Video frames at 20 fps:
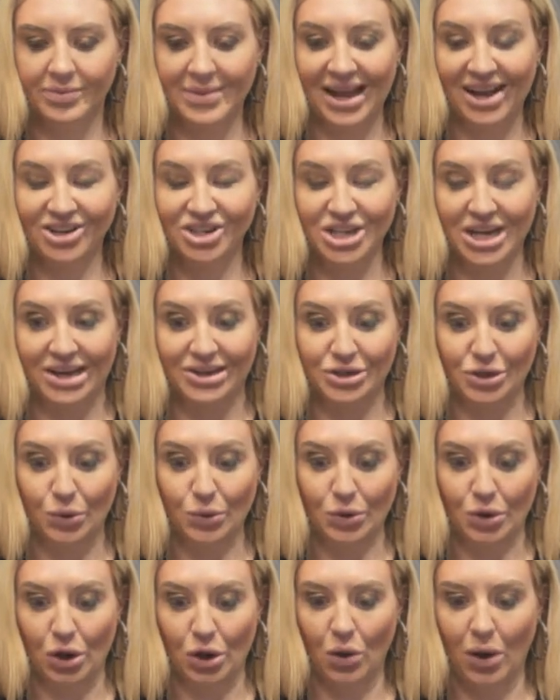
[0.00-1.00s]
Actually, I
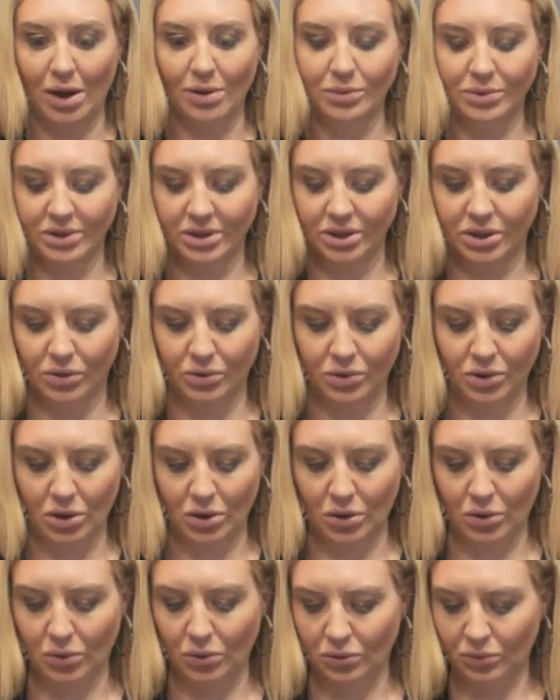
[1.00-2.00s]
don't know. I really don't
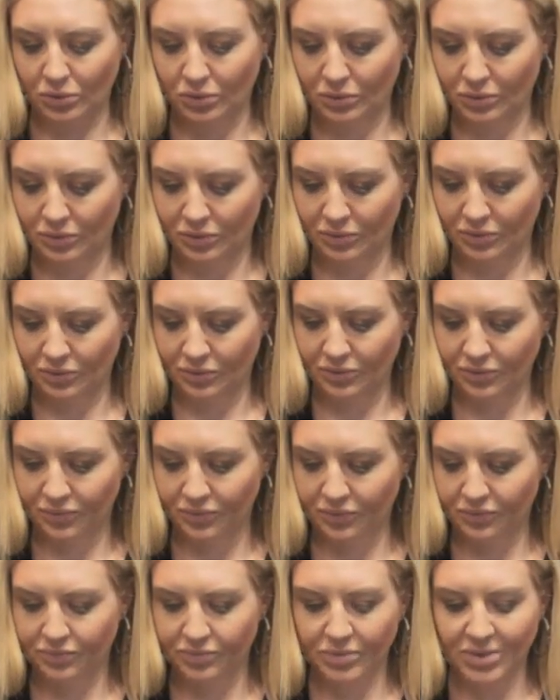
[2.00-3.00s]
know.
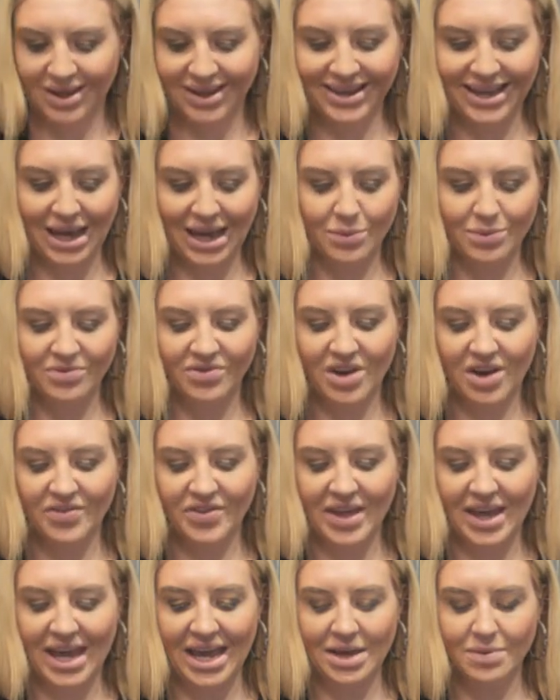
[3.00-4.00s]
Again, we've got
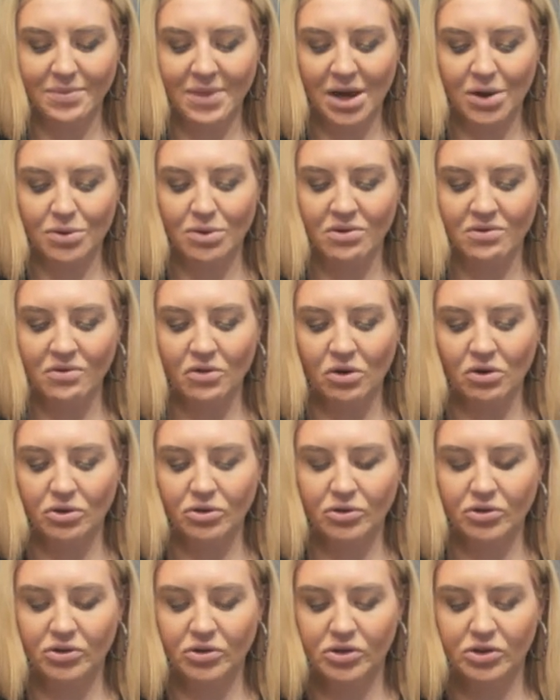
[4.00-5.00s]
the hangman
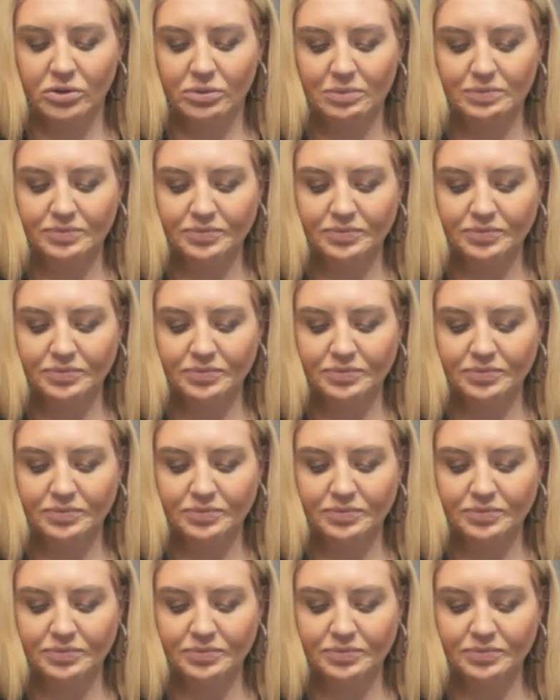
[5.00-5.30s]
reversed.